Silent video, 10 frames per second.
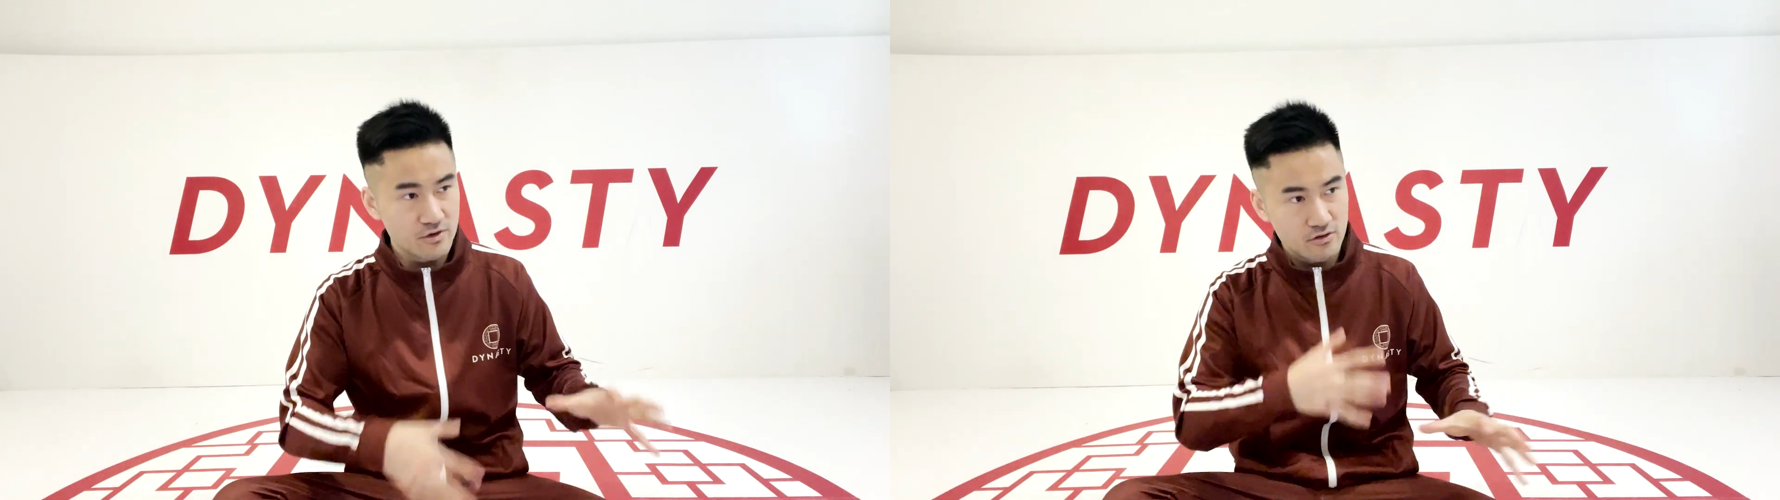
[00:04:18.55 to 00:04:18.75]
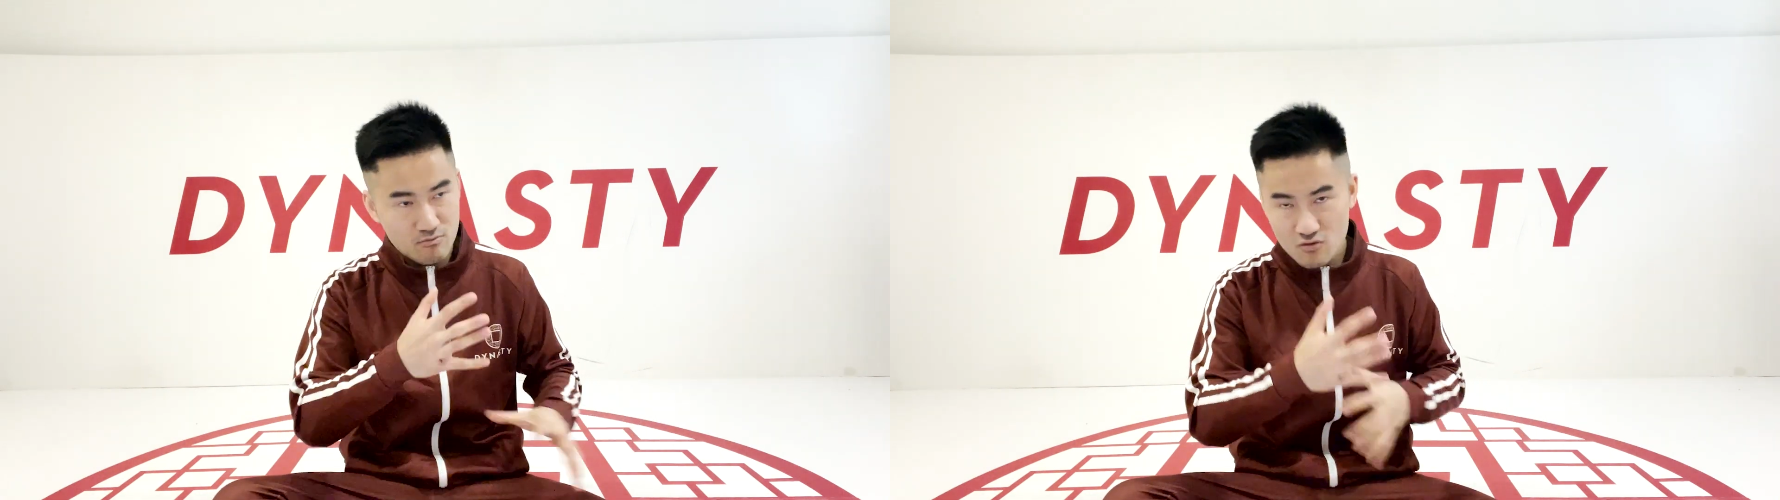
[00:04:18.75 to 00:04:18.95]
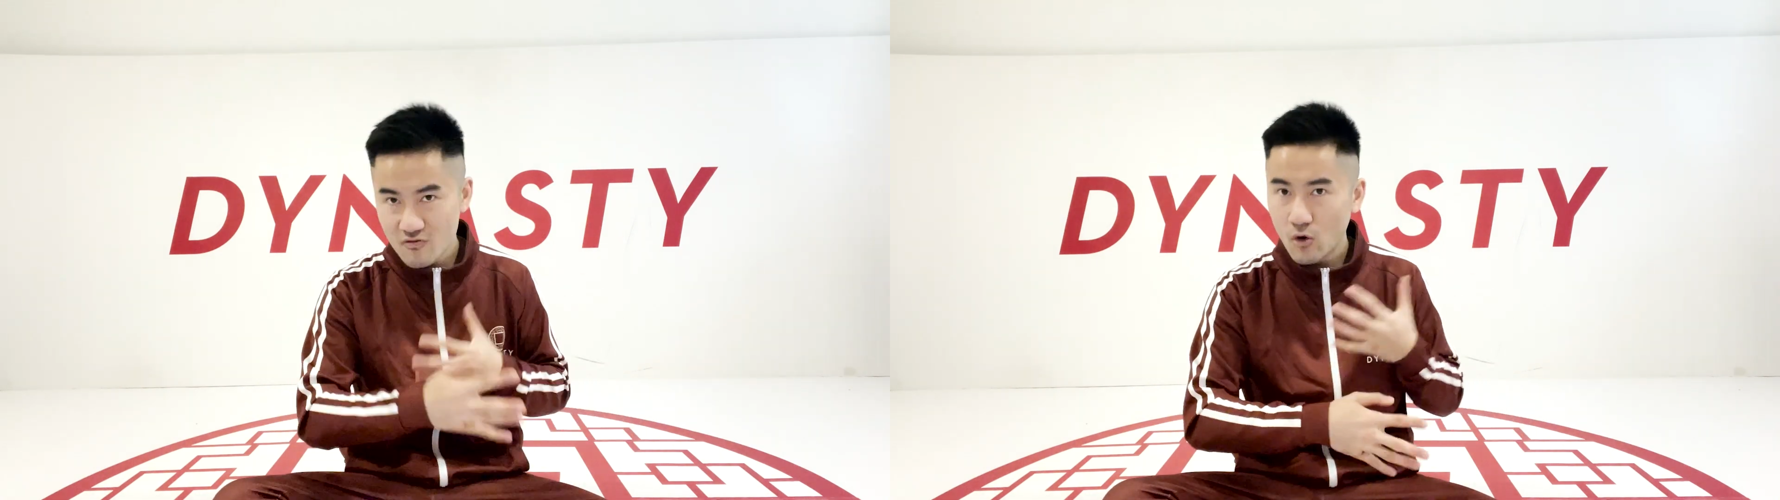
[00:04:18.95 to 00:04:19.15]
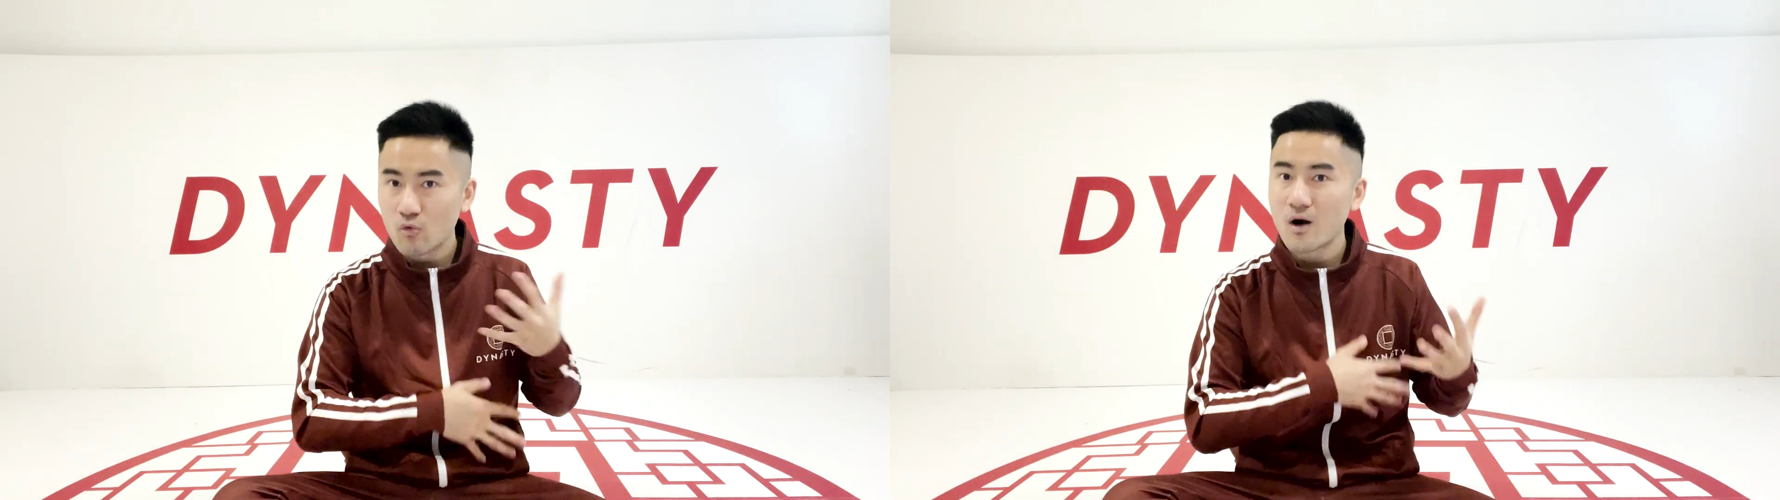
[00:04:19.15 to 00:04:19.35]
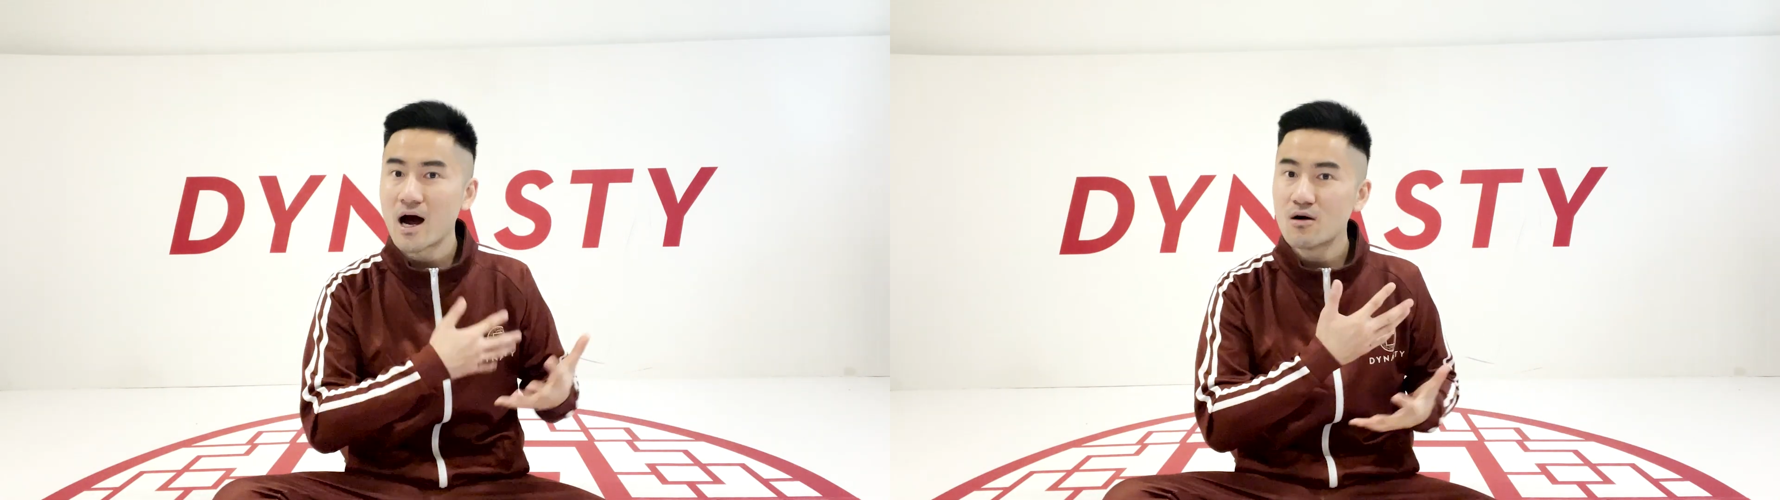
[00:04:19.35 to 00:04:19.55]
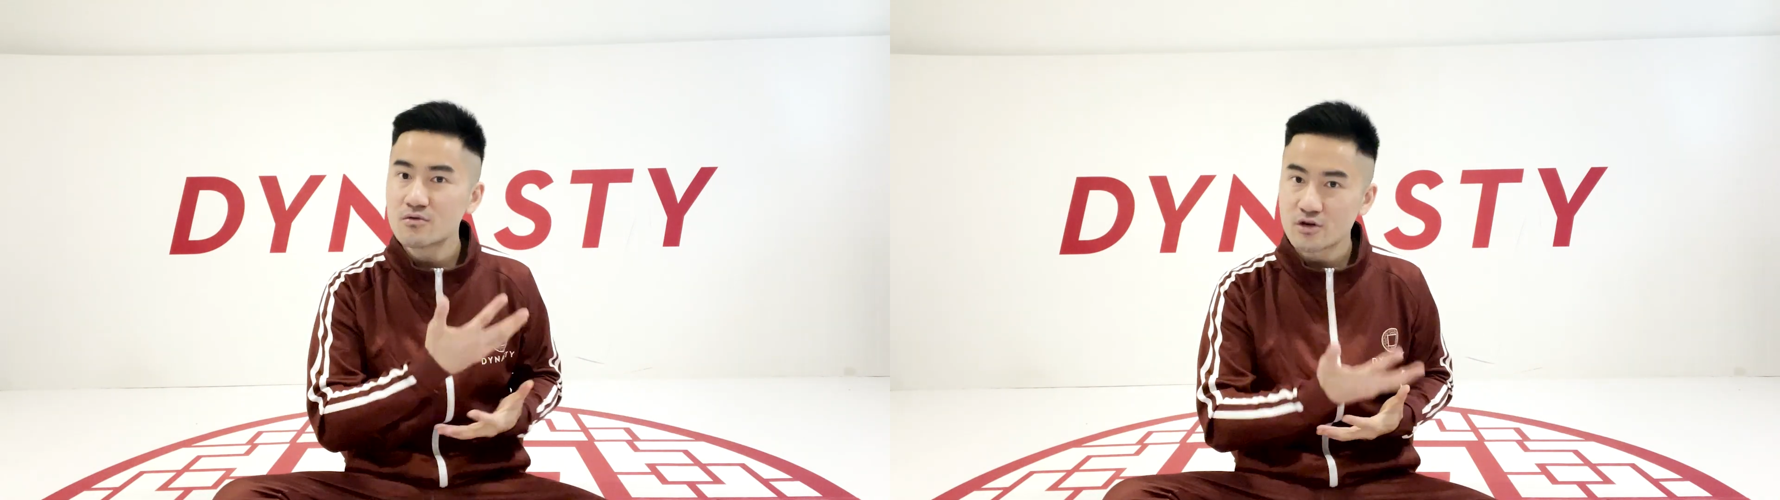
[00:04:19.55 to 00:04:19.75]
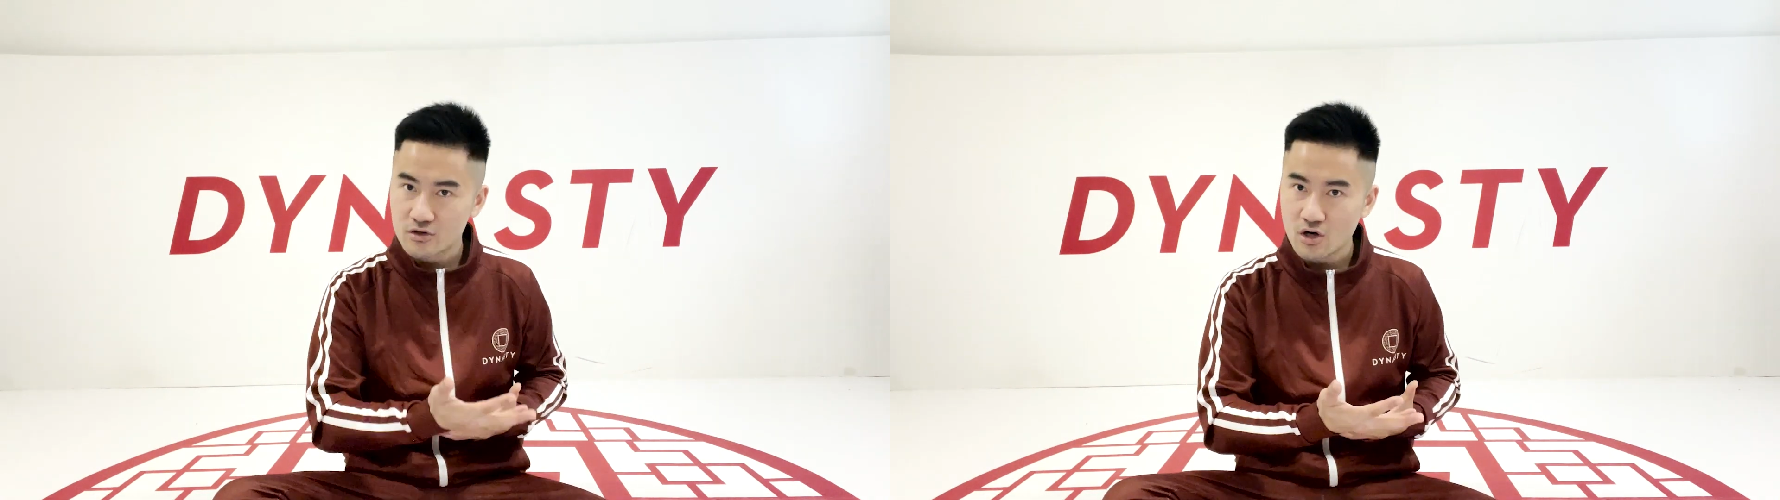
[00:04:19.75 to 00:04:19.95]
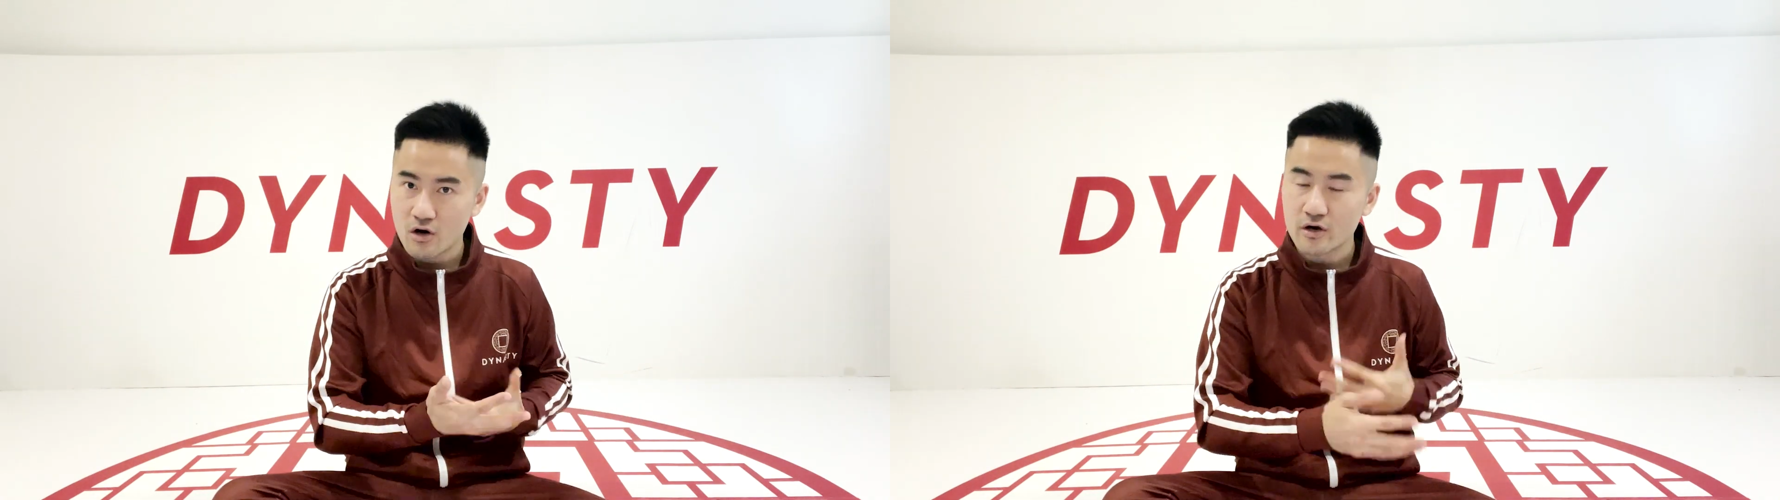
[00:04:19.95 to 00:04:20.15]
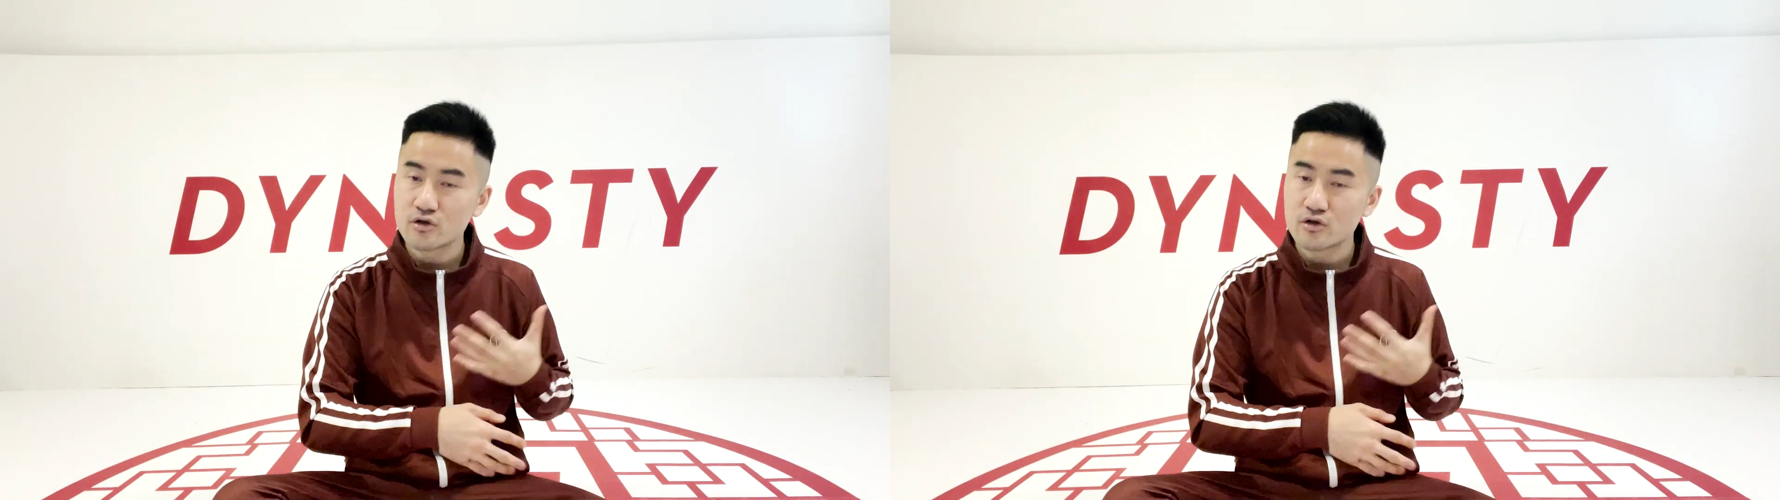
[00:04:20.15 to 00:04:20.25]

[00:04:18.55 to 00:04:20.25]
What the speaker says: you move around your target,